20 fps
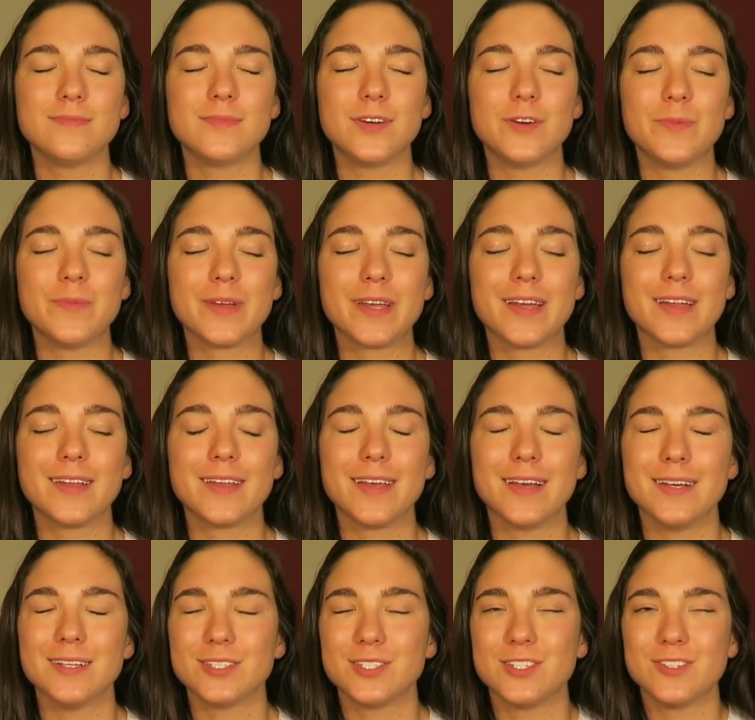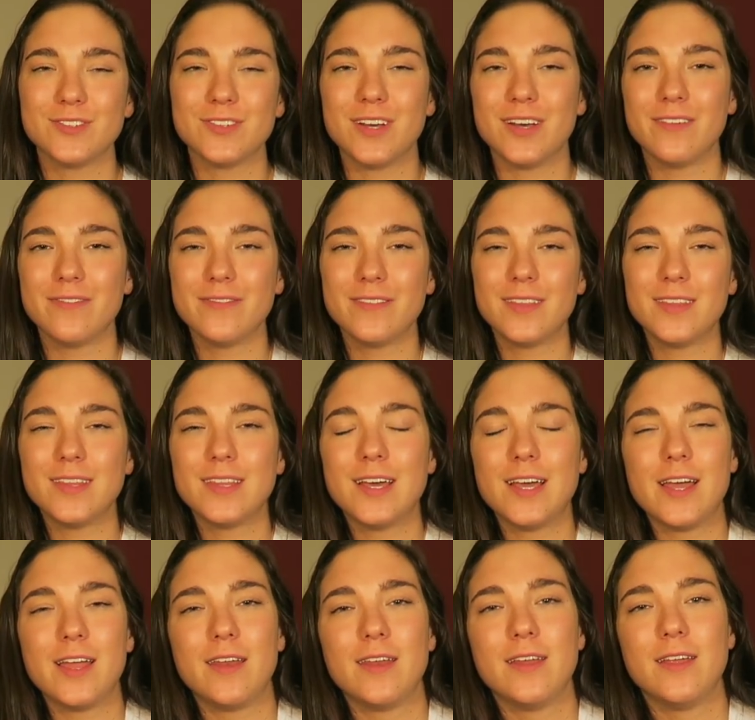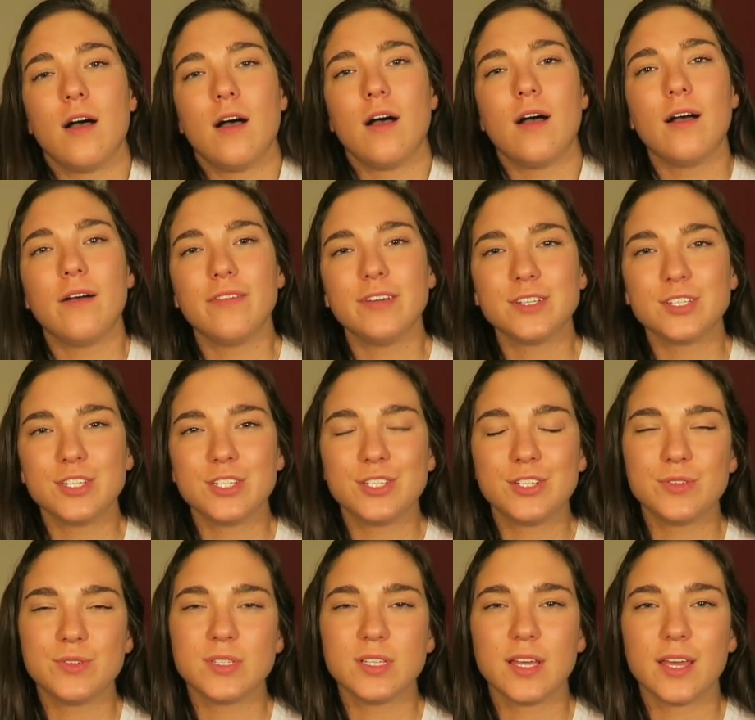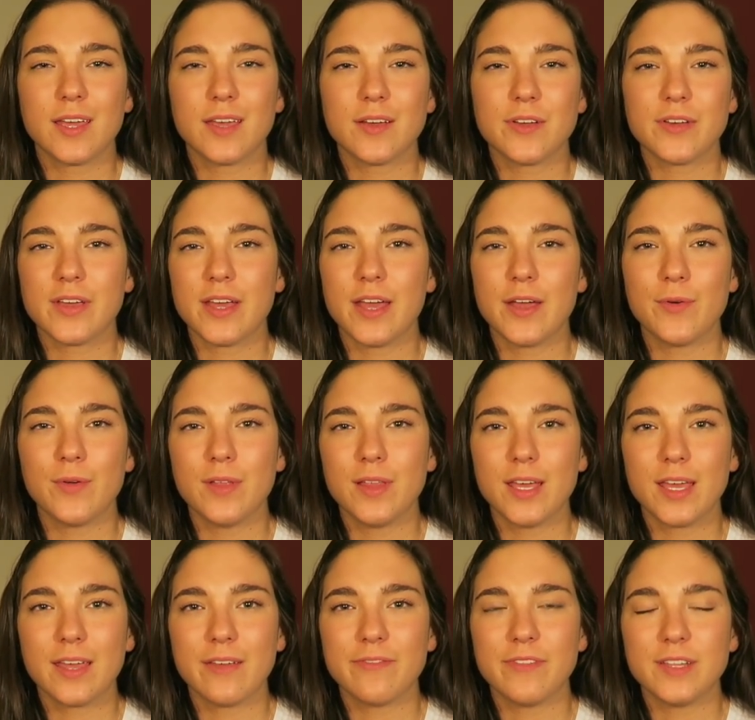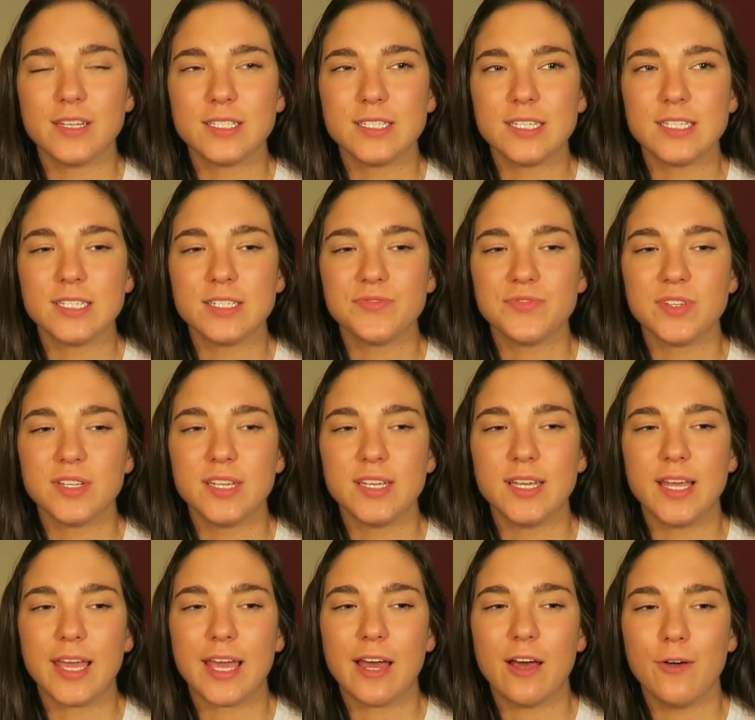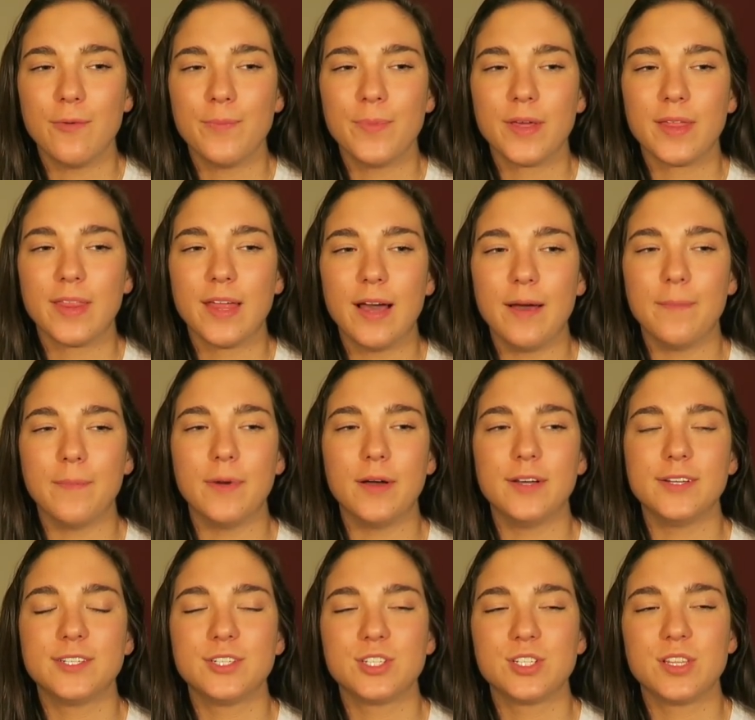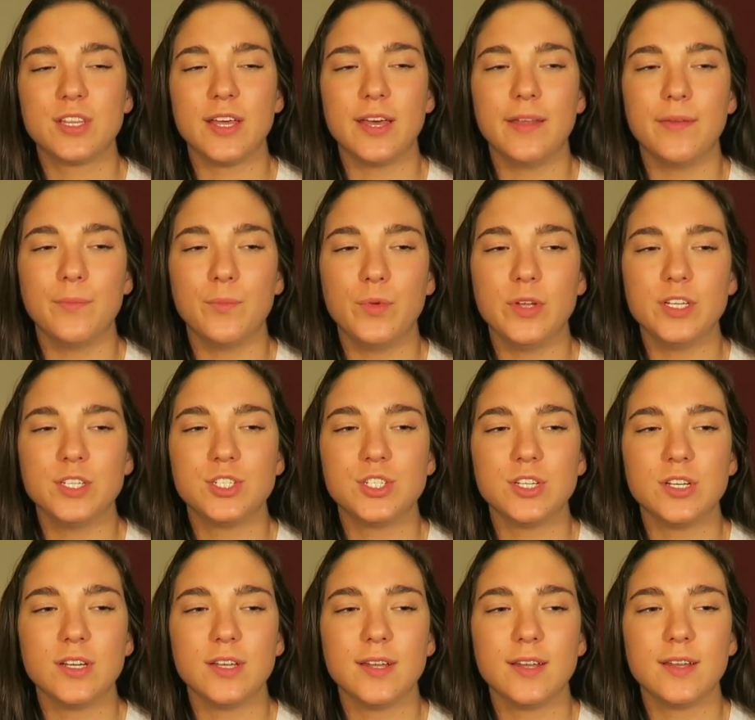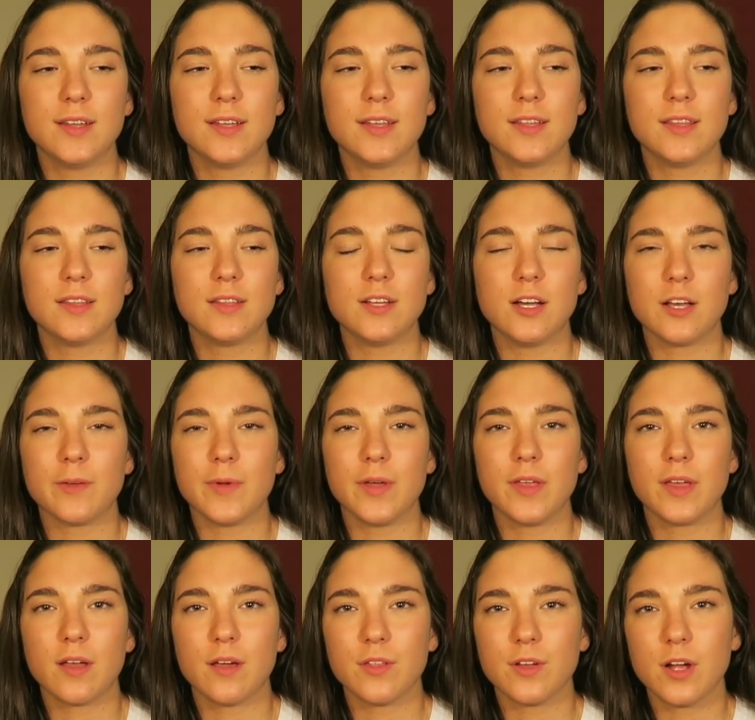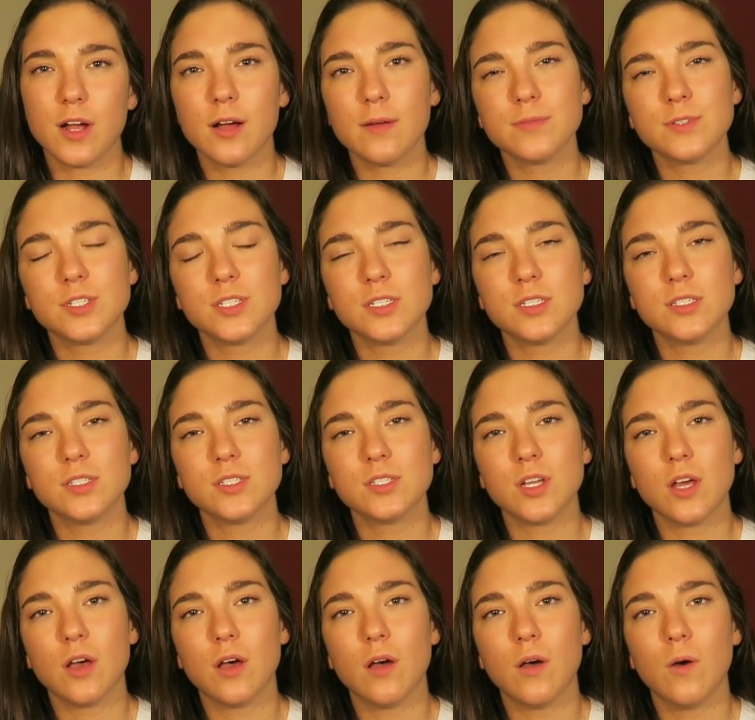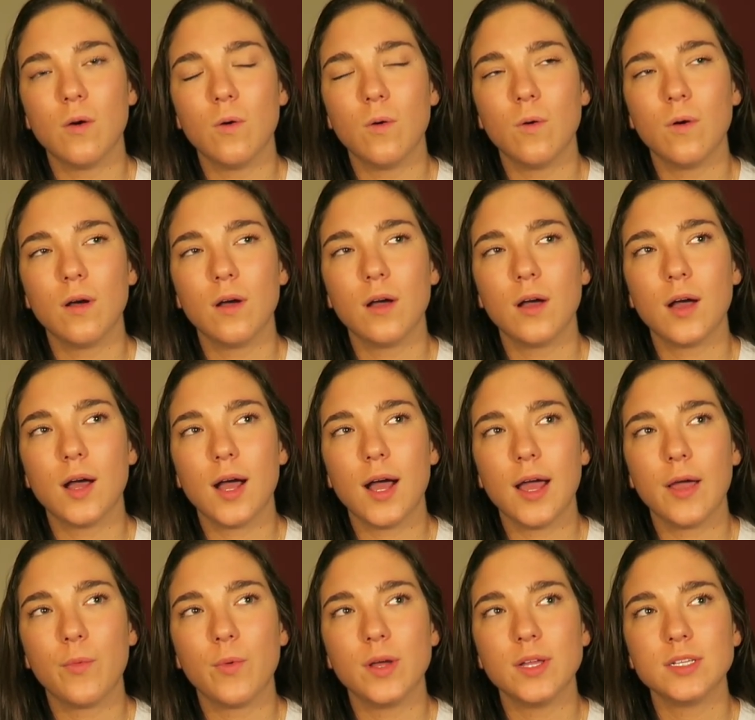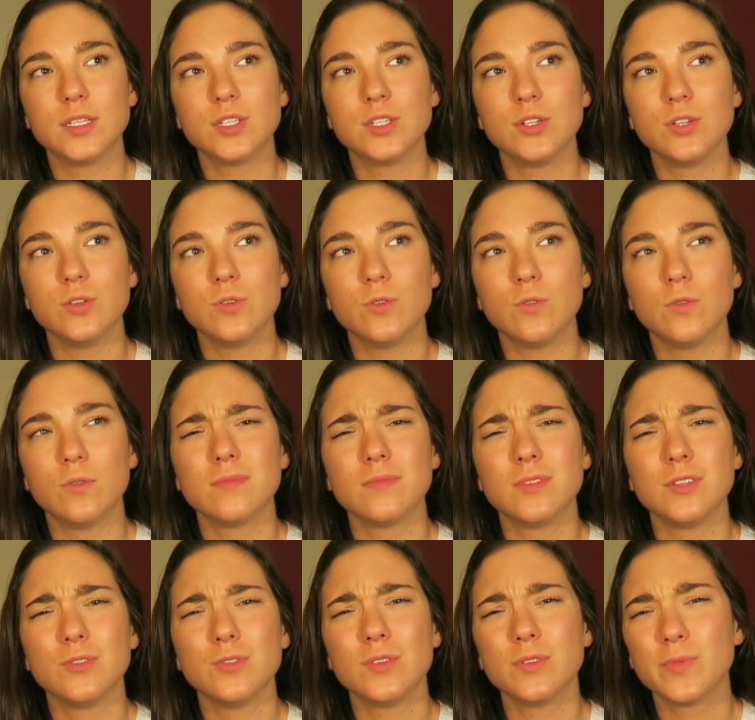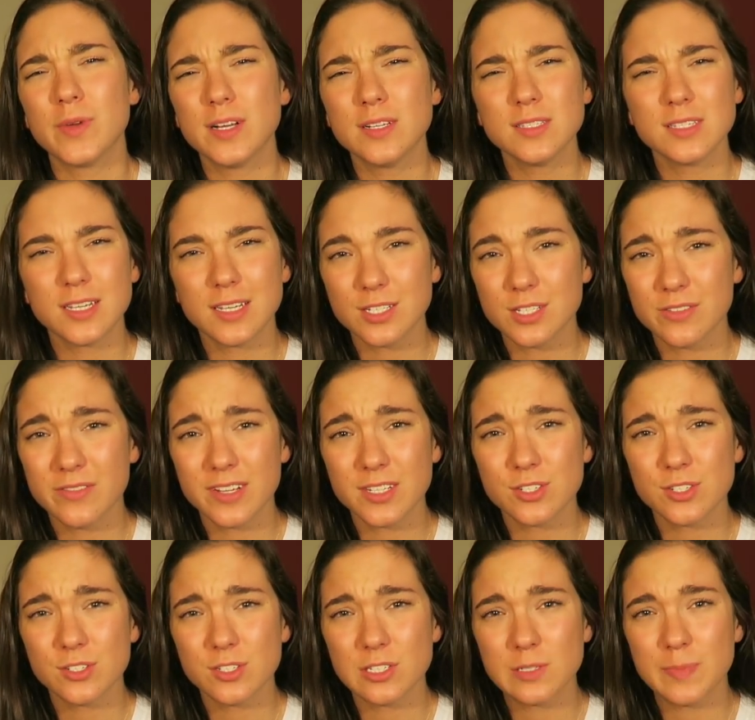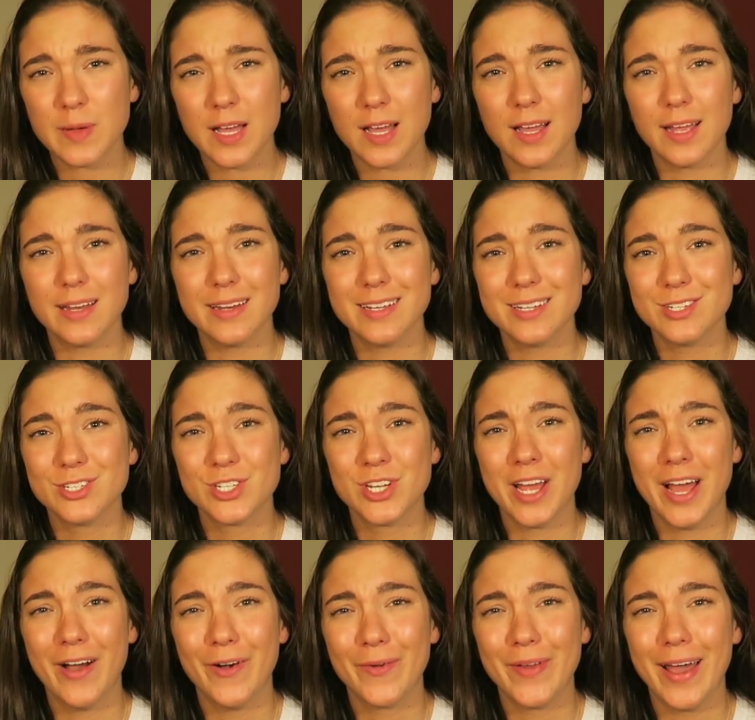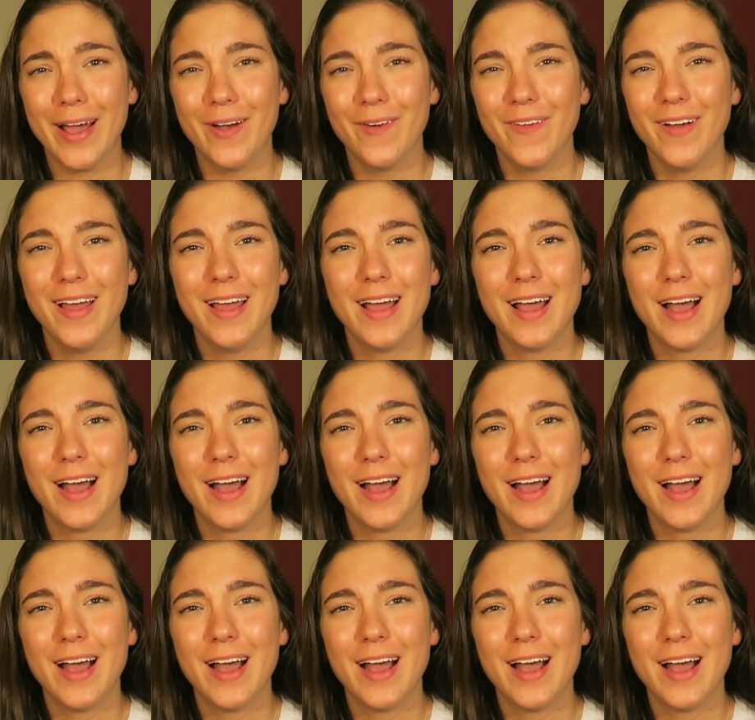Oh my God, yeah, so tough. And then eventually she was like, okay, well, like if this isn't really like helping that much, then we should talk about like other options. So I went to Newton Wellesley Interventional Spine, shout out.